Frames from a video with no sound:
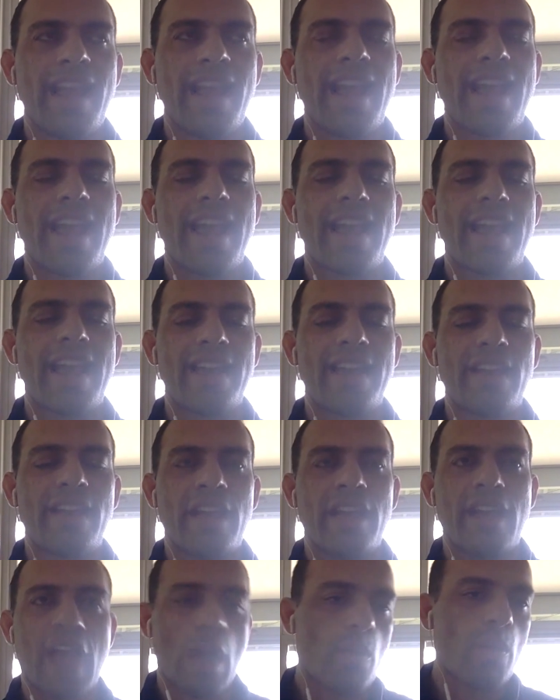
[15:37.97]
And
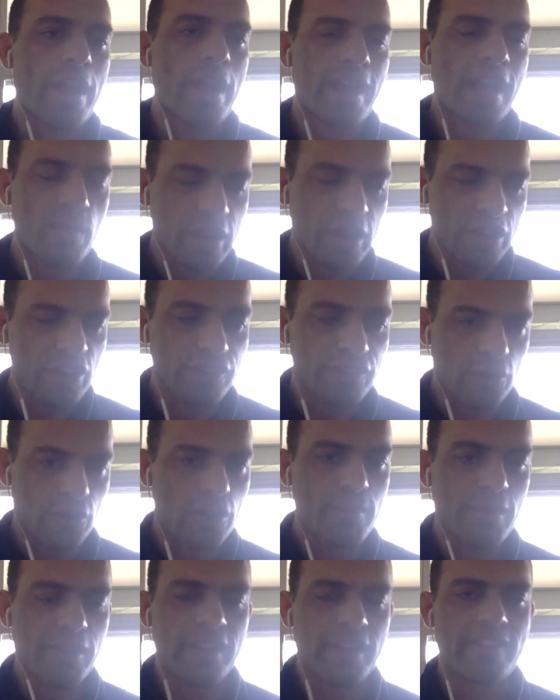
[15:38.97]
at White Hat, we do
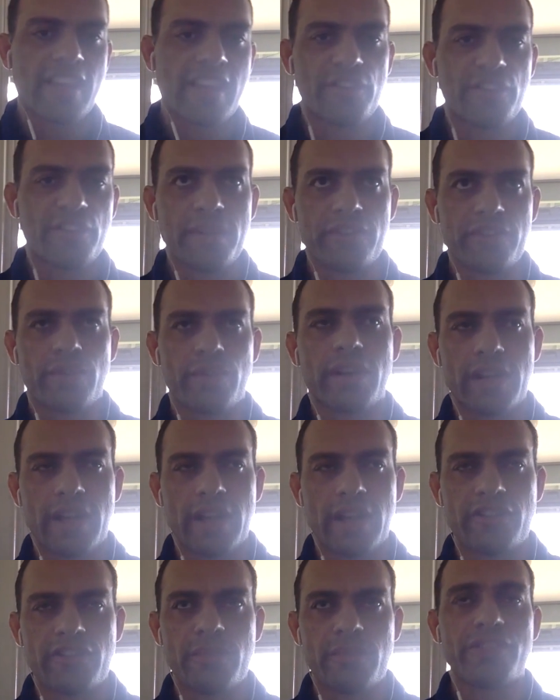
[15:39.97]
vulnerability assessments. So our
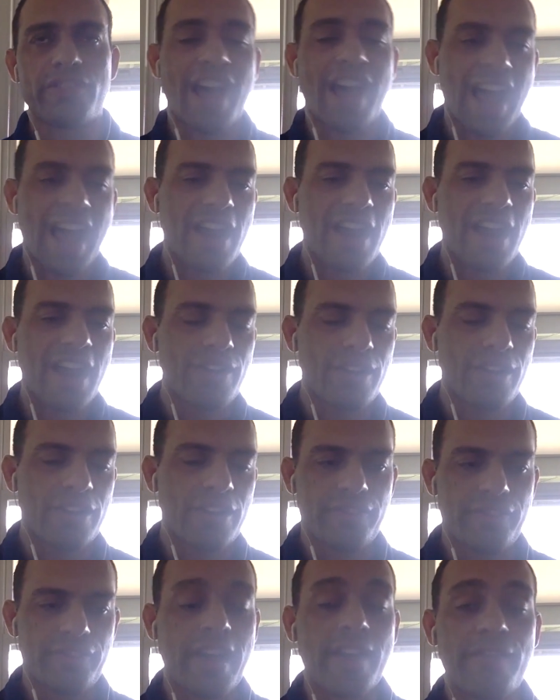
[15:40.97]
customers hire us
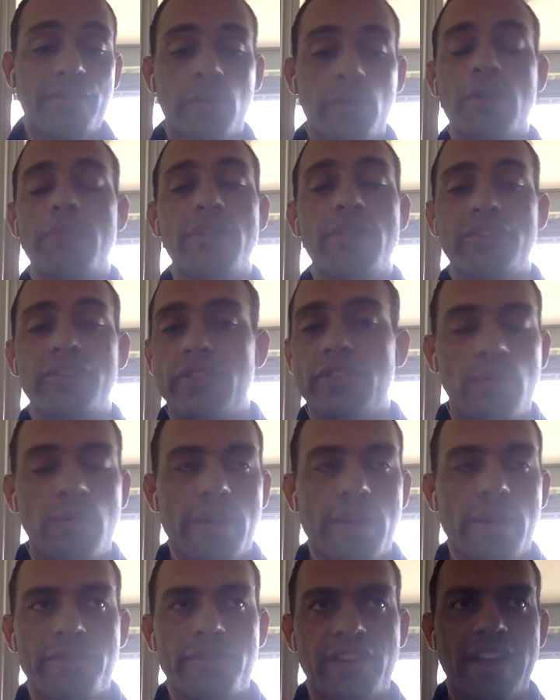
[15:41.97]
to find vulnerabilities in their
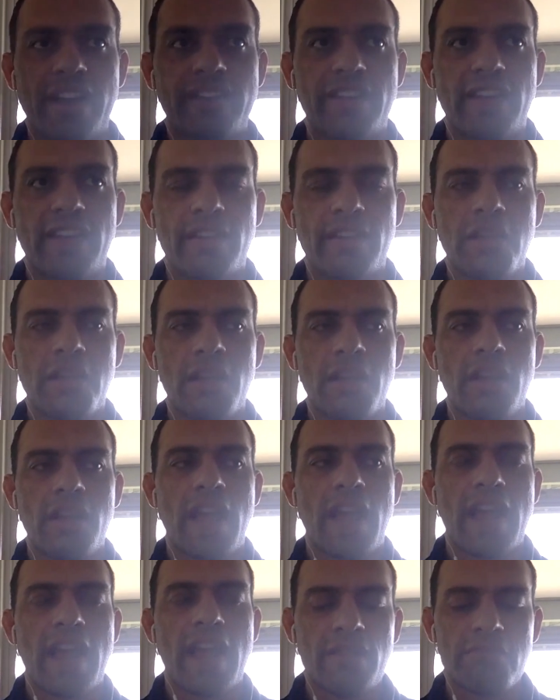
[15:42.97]
websites
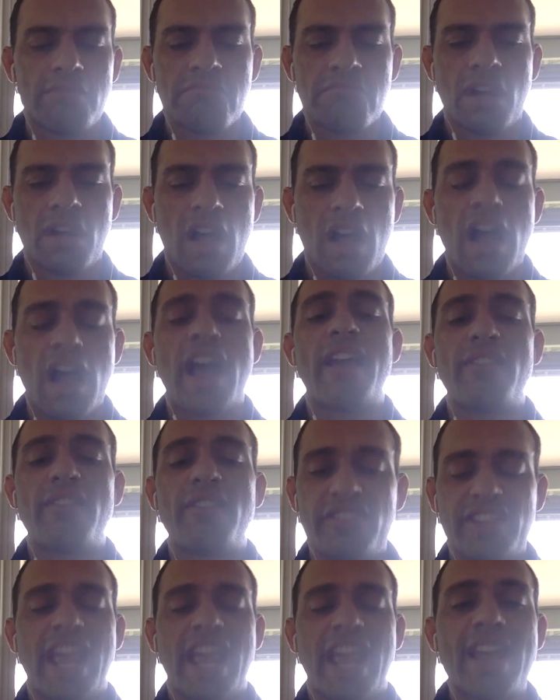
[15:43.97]
and
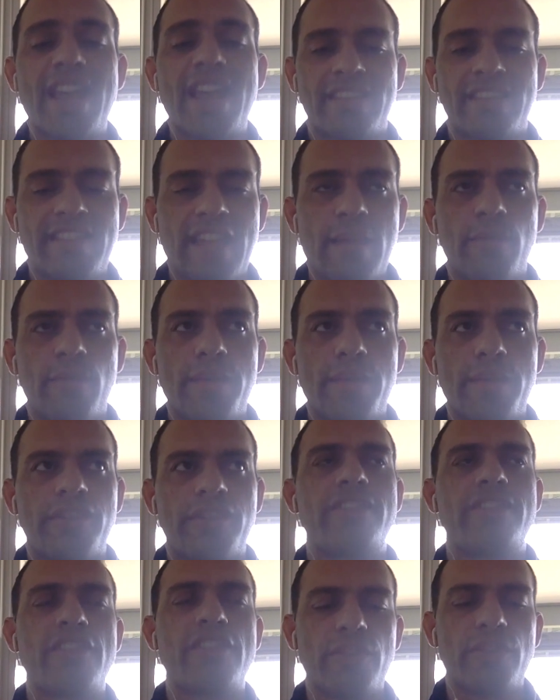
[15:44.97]
scan the same
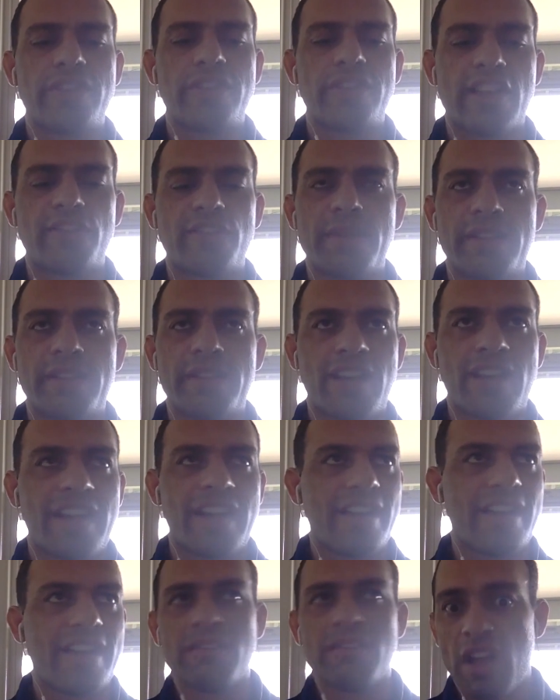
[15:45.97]
websites and do assessments on
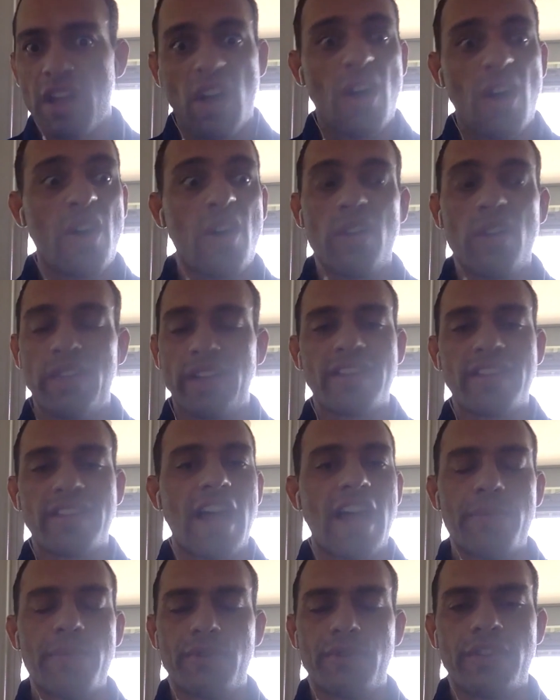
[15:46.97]
it all the
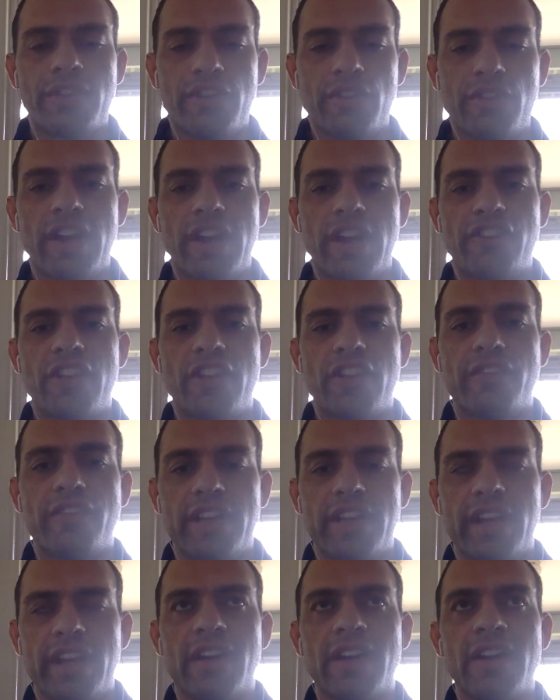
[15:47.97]
time throughout the duration of a
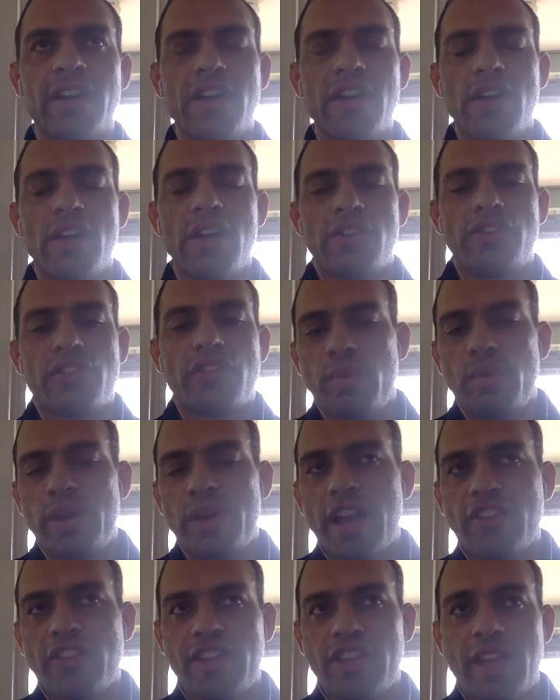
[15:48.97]
year. So we
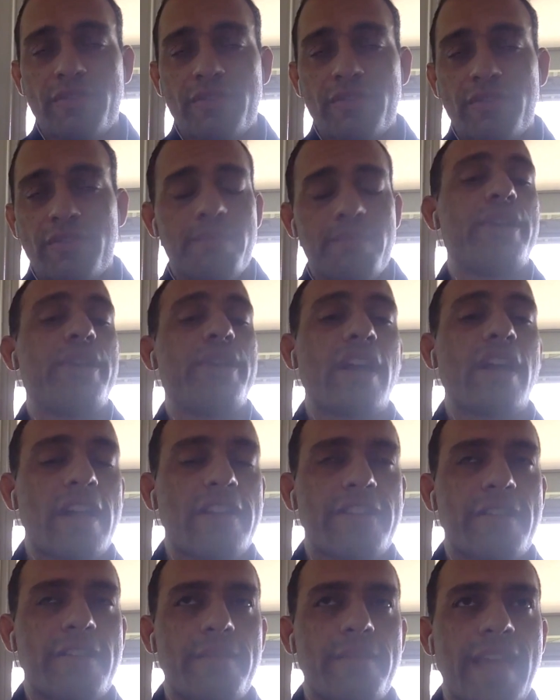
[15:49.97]
actually have some pretty
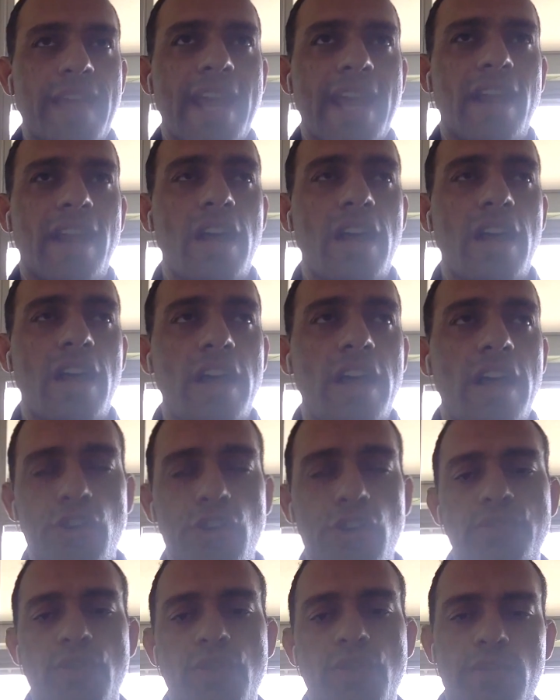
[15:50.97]
awesome data on
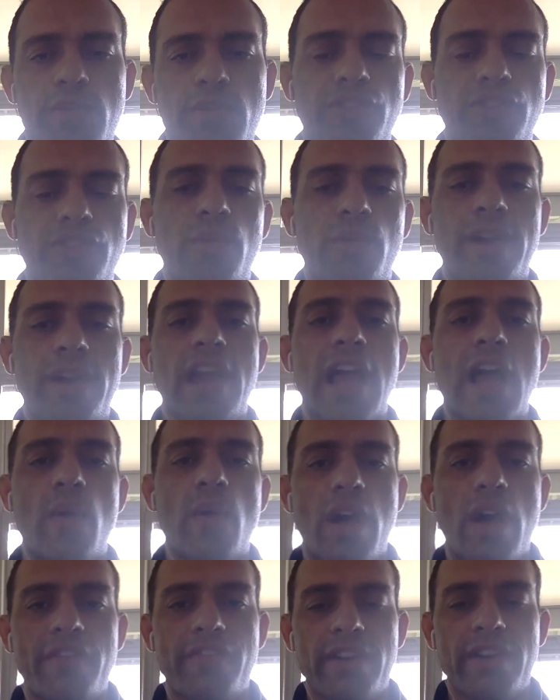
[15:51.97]
who's vulnerable to what and how
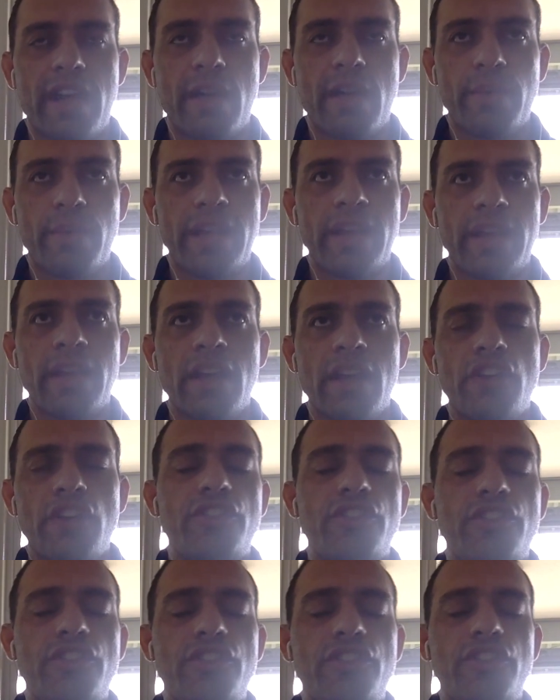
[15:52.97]
often. And we
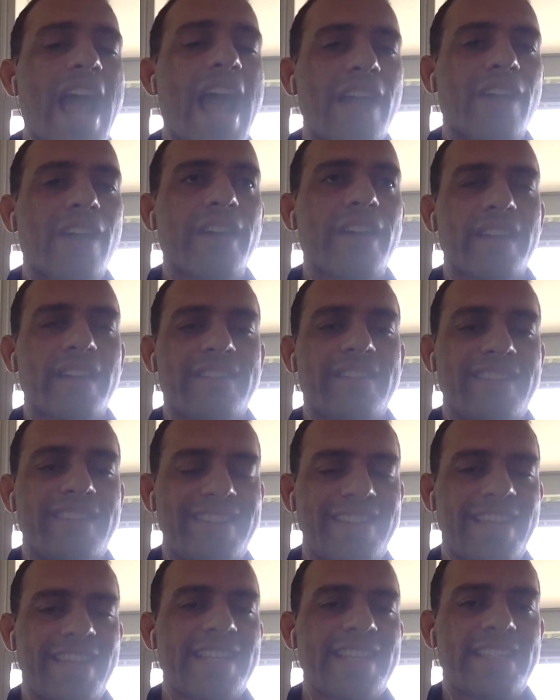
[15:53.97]
do aggregate
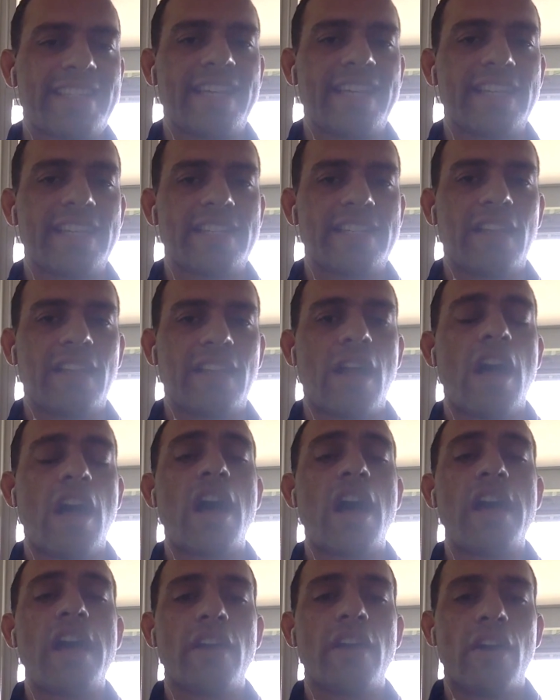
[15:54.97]
statistics
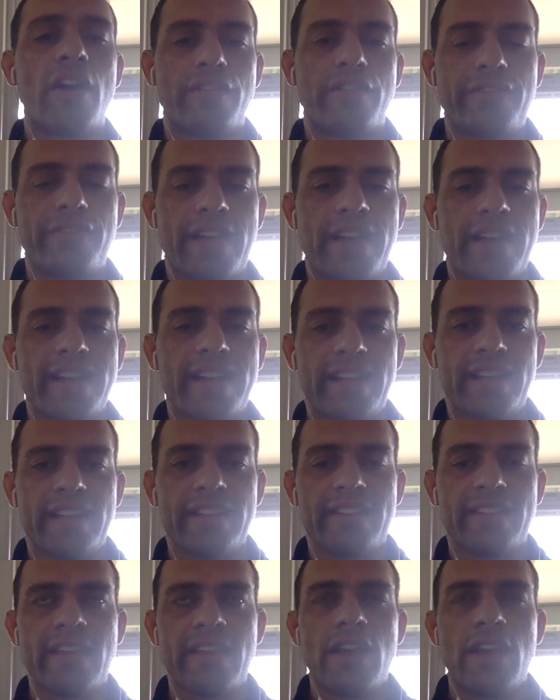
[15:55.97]
on our
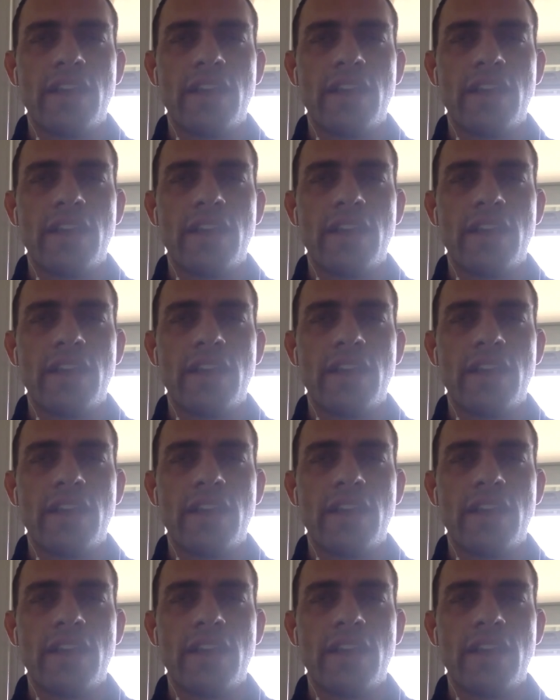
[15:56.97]
findings.